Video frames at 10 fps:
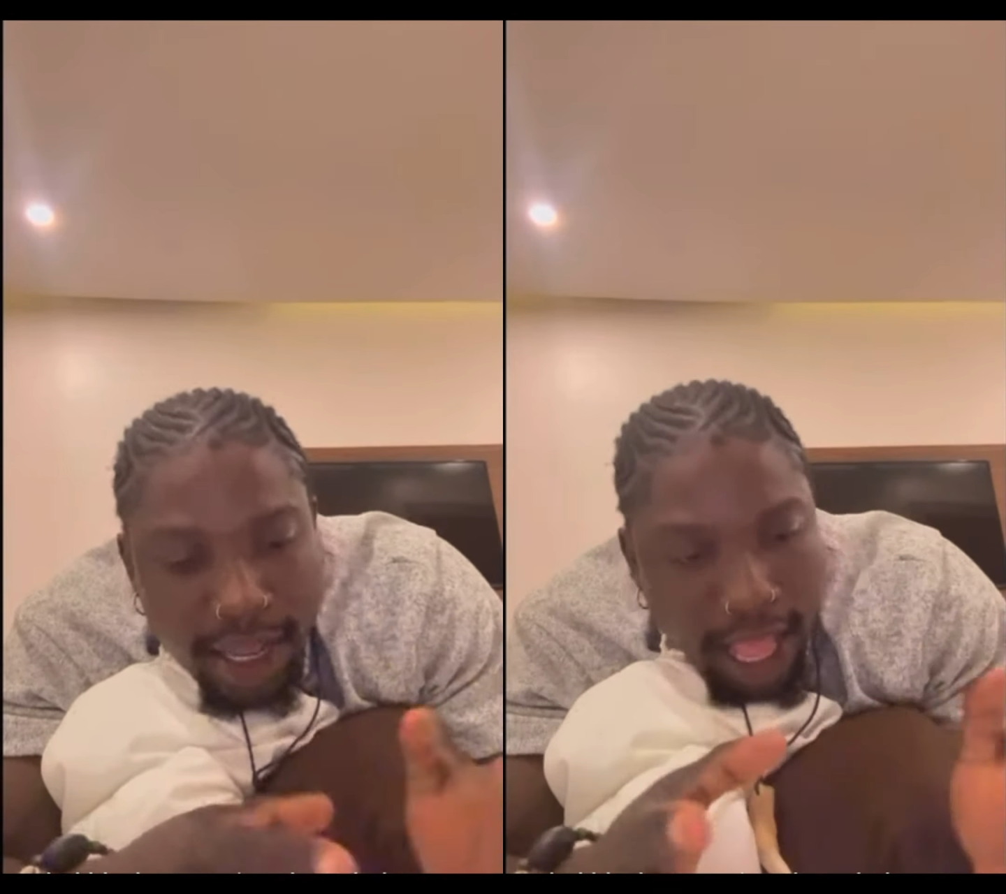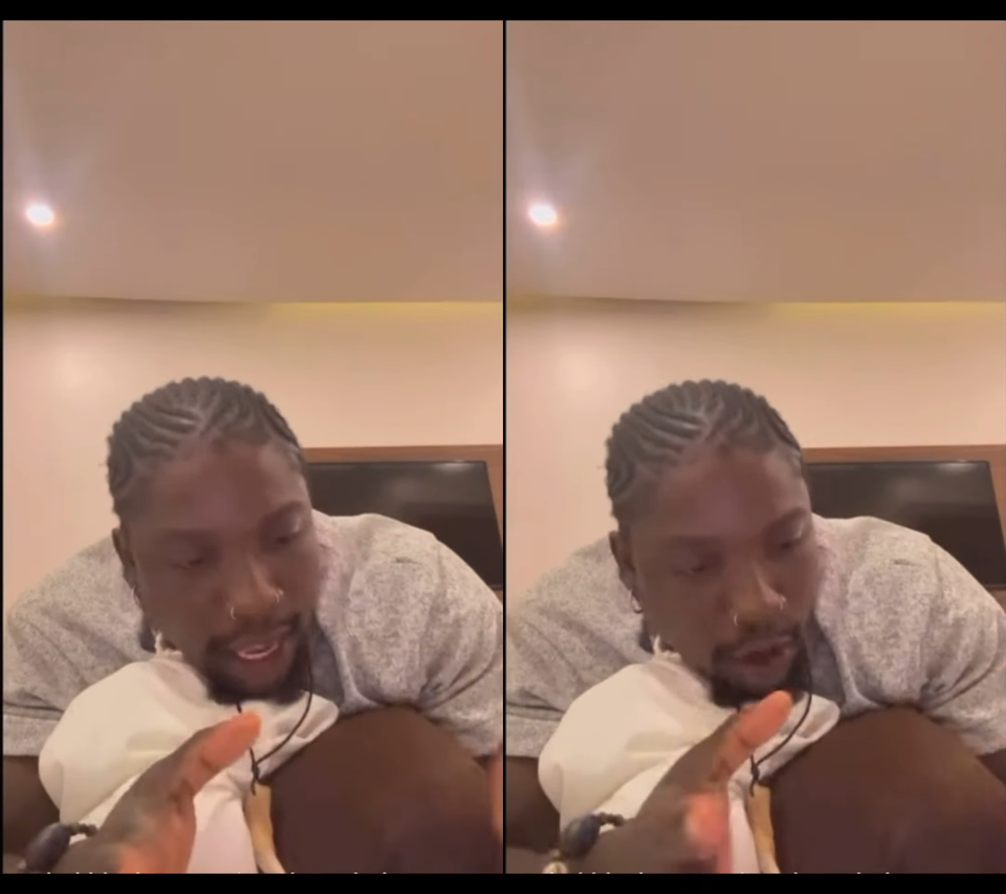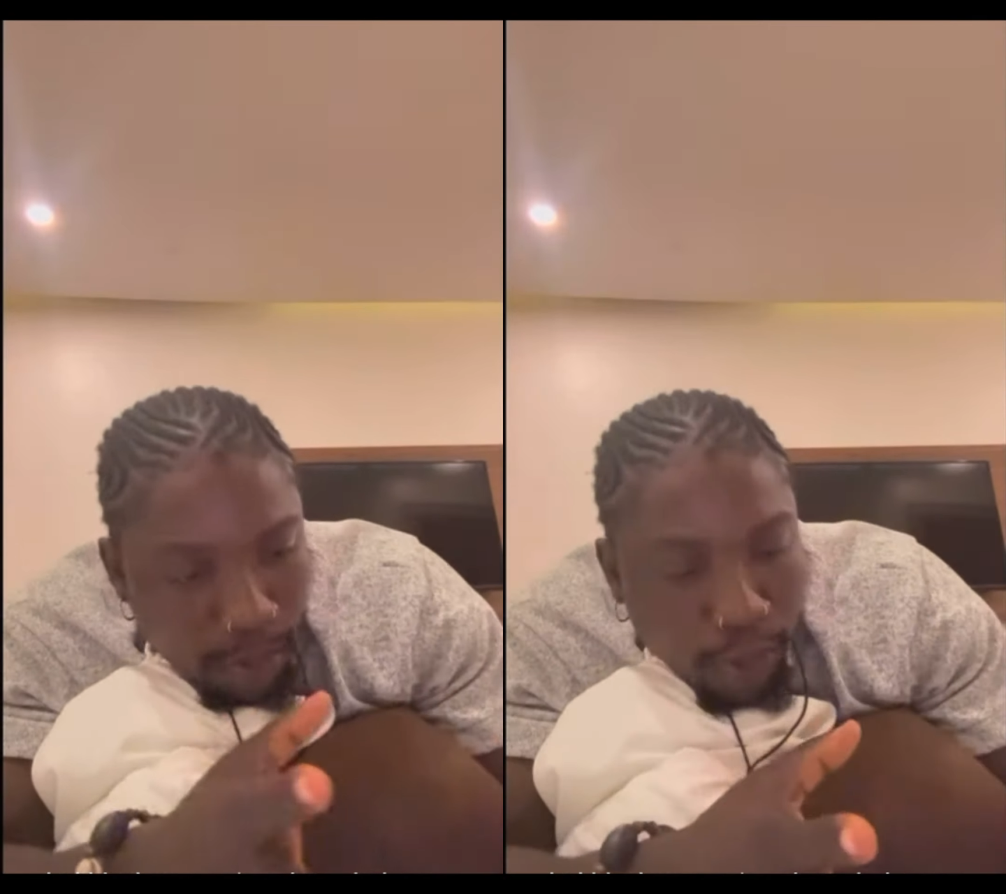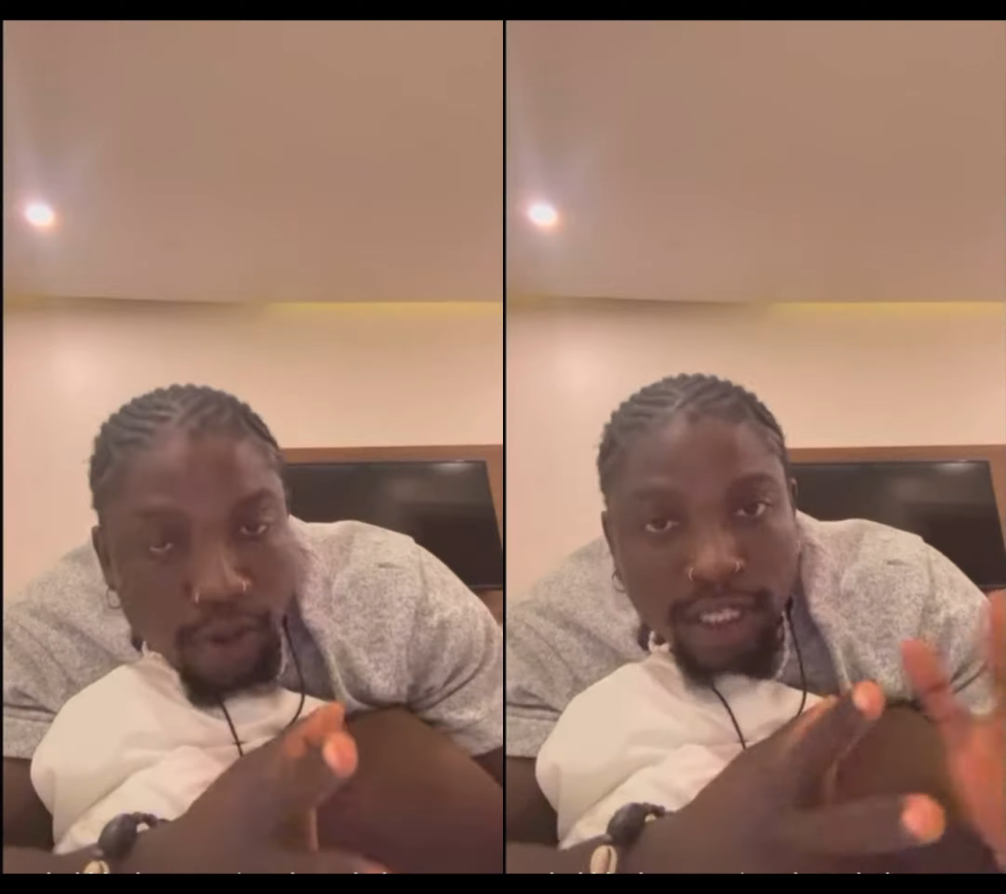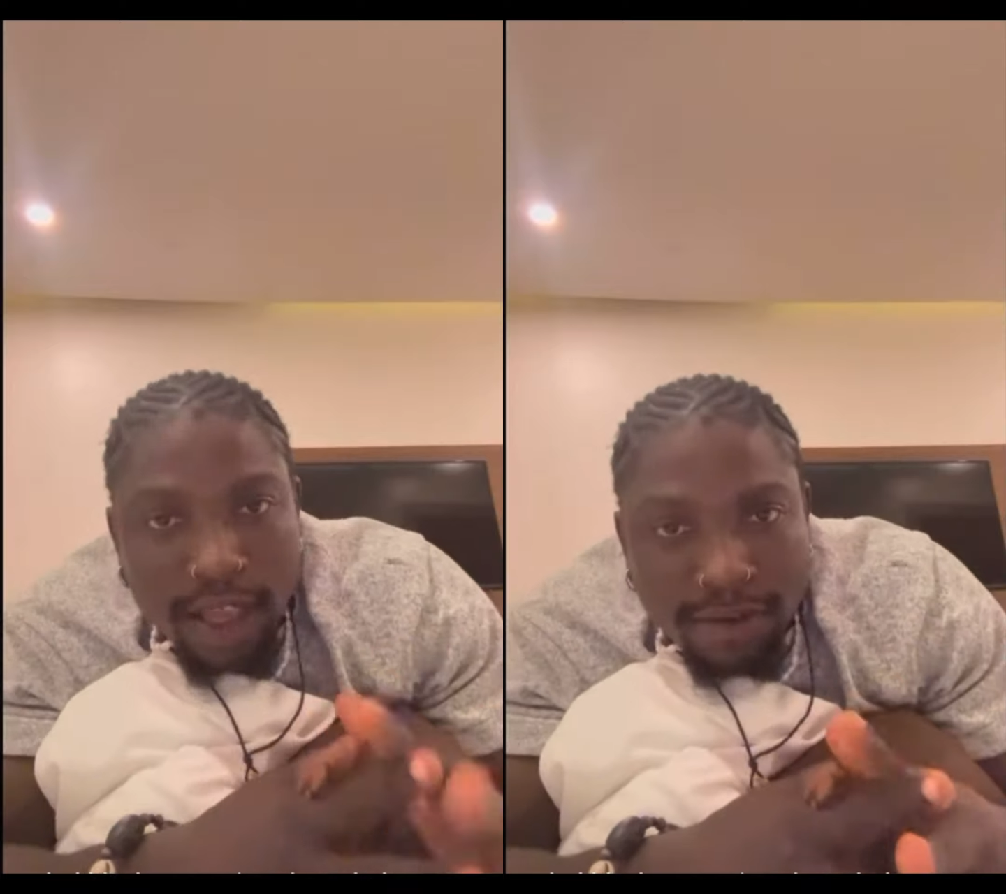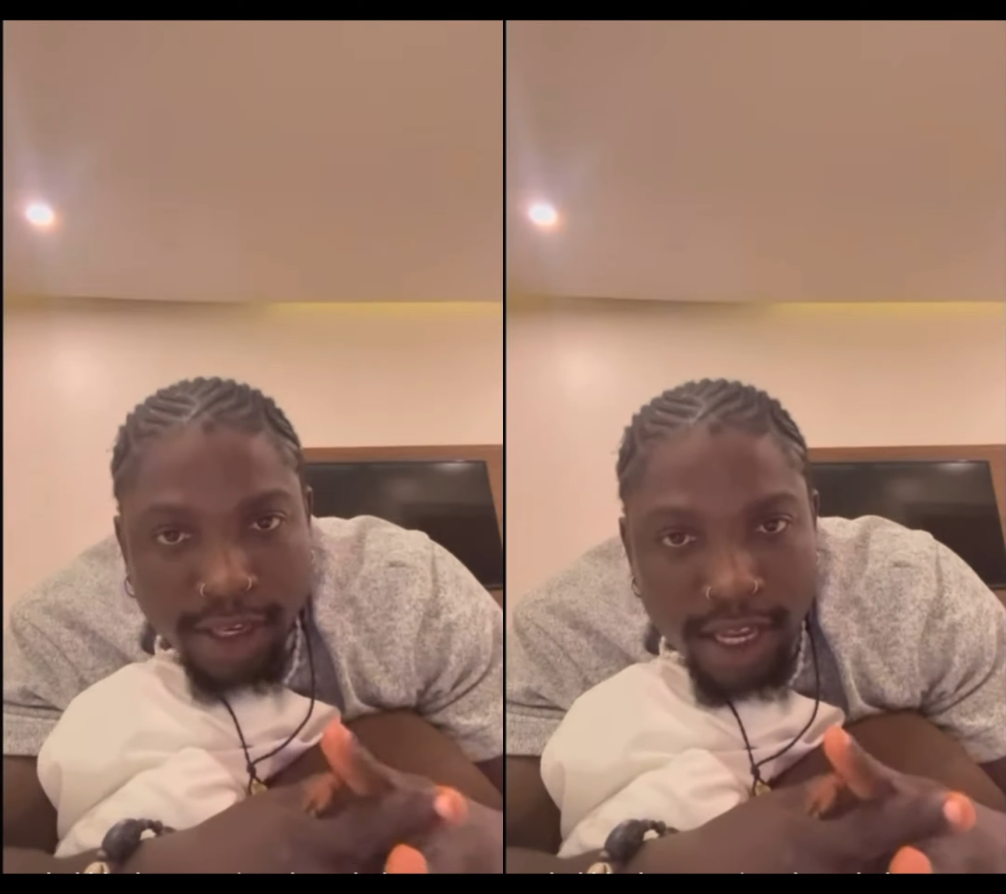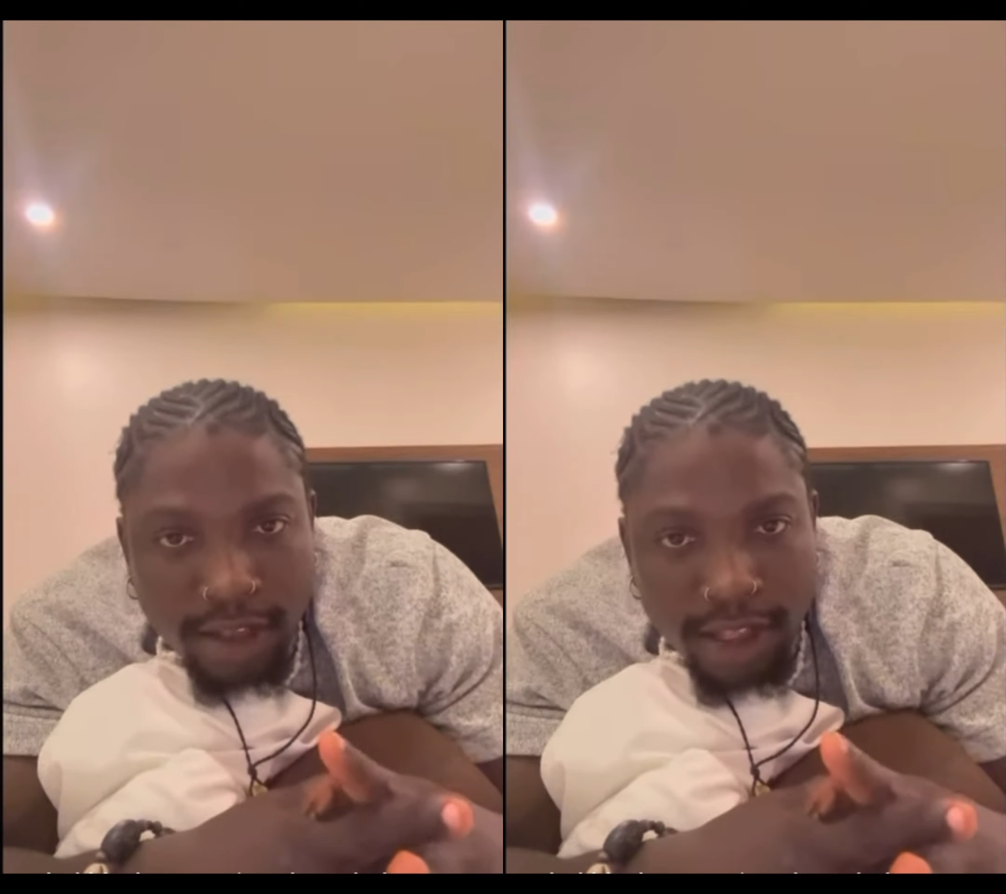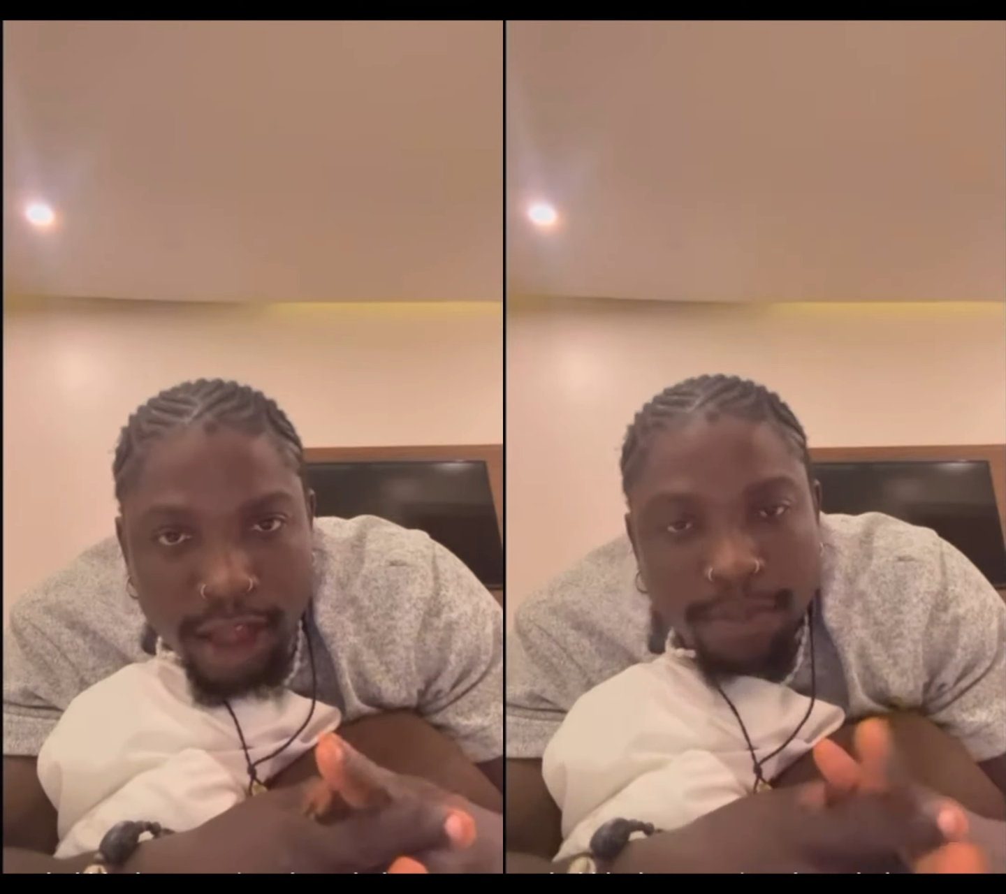I don't post
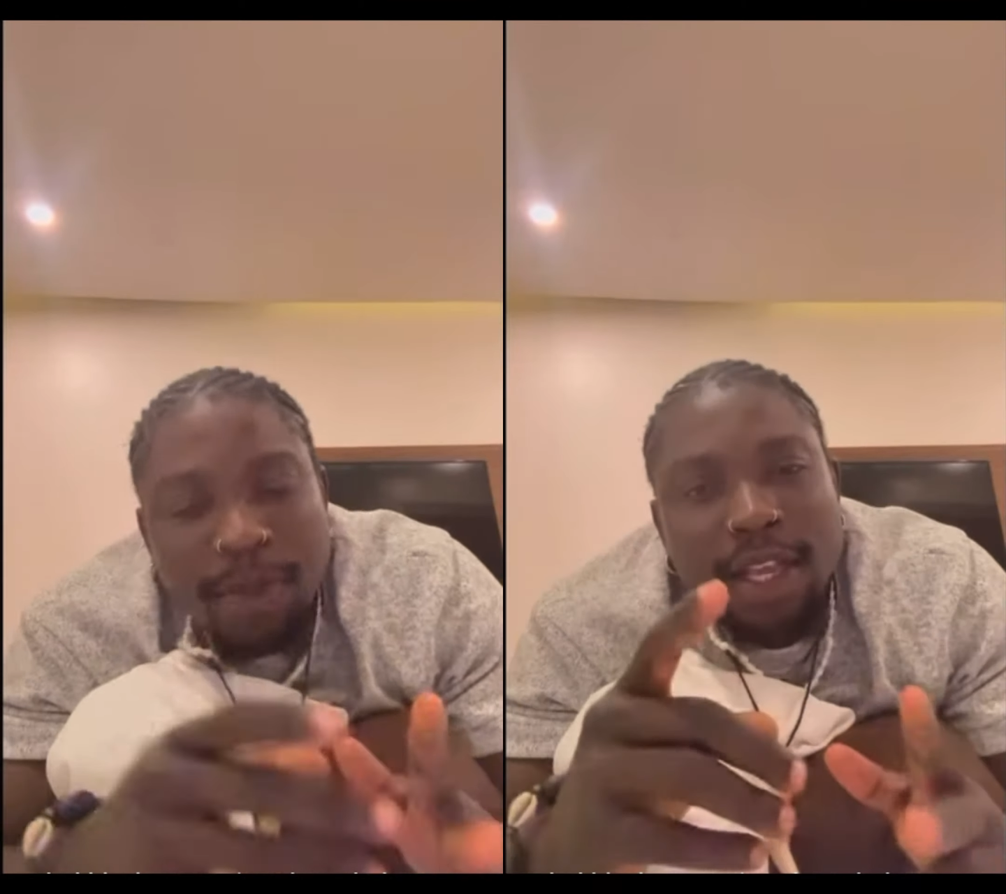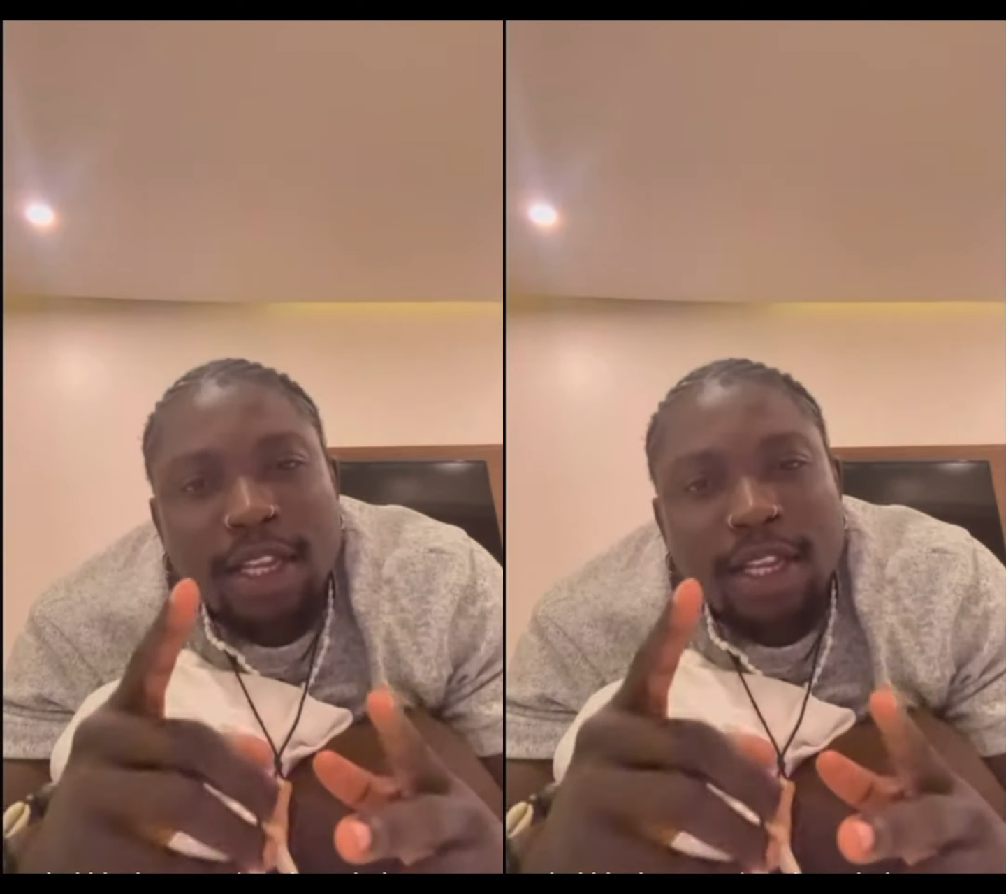evidence now.